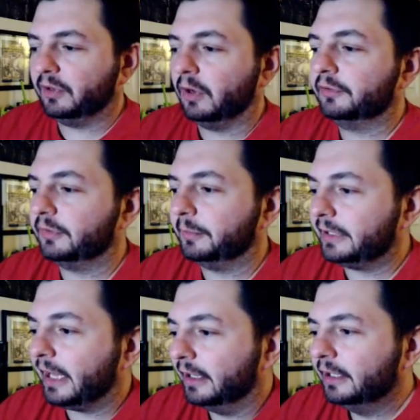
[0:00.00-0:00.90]
feet tall or
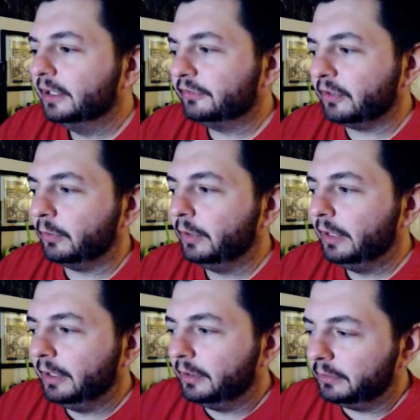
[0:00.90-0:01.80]
something like that.
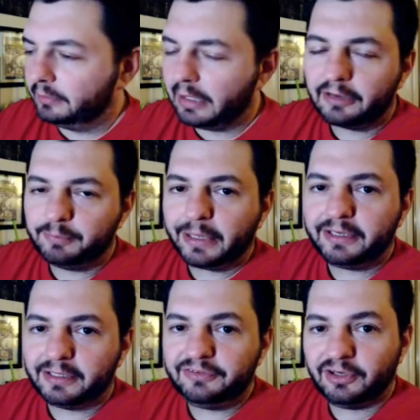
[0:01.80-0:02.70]
So a lot of
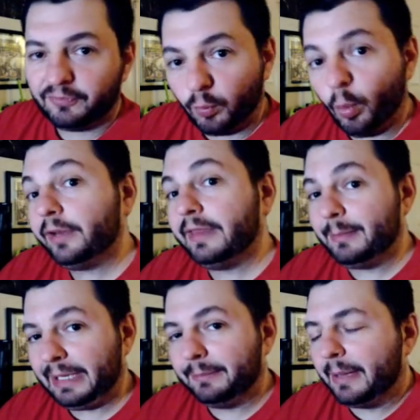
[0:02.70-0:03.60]
speculation of
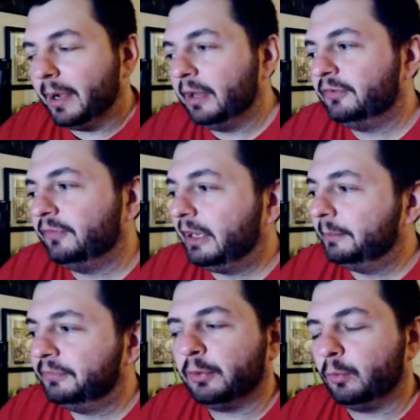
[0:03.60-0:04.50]
what they mean by monster
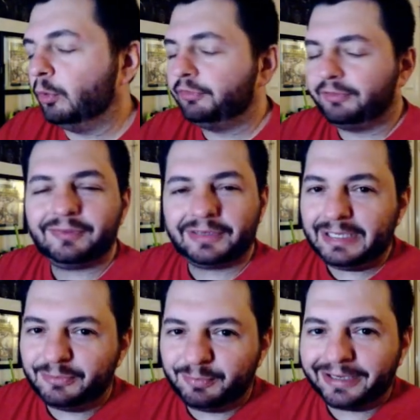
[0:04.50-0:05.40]
venom so we'll just have
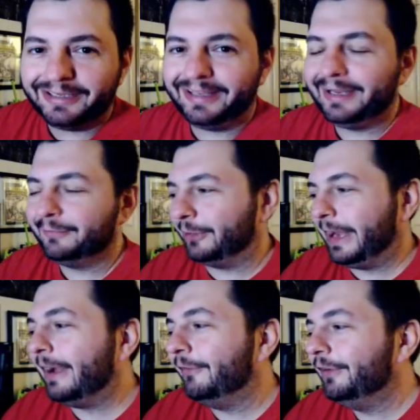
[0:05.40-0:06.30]
to keep speculating
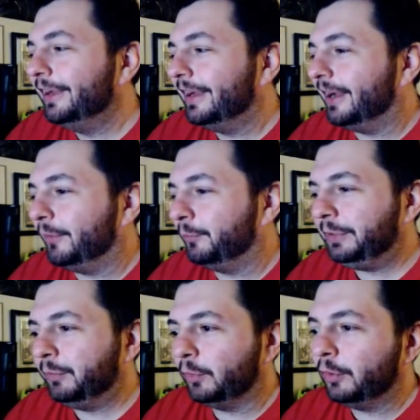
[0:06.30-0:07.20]
for now uh,
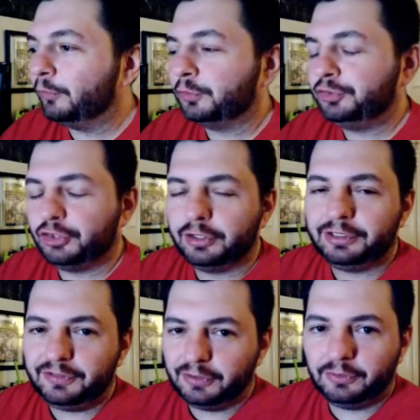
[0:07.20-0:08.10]
we won't know for
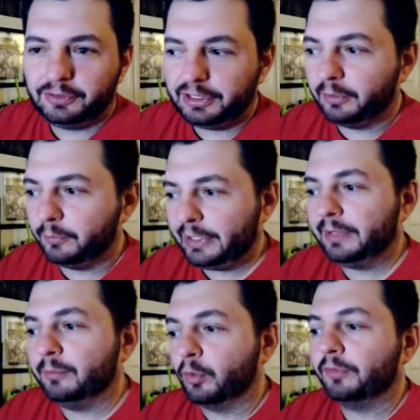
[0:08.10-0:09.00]
sure until you know
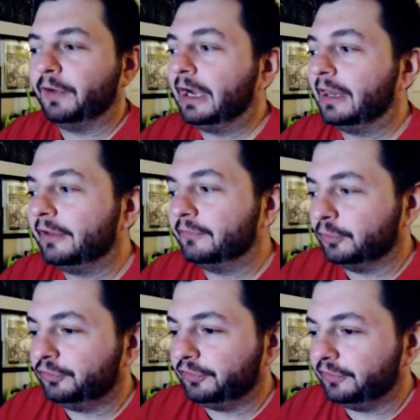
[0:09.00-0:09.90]
we get more
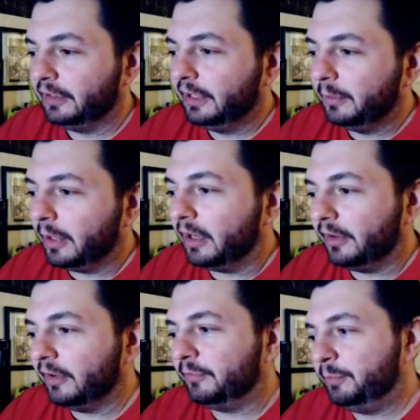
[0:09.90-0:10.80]
finalized versions
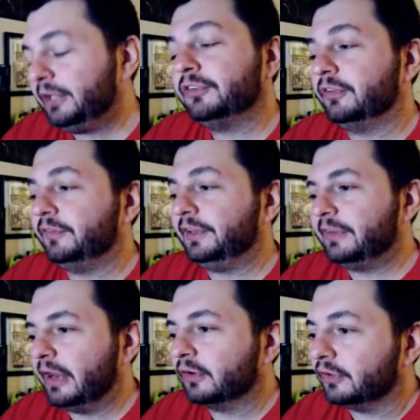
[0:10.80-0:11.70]
uh, of pictures of
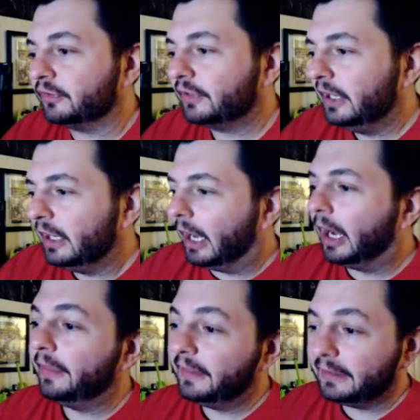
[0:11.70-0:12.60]
these characters
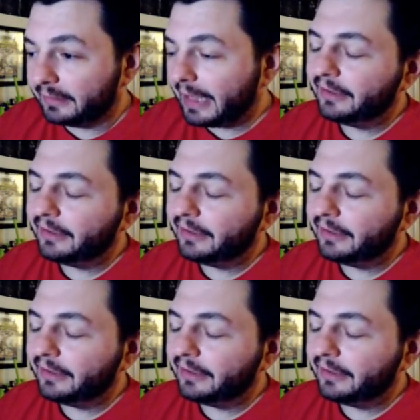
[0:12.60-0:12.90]
uh, and then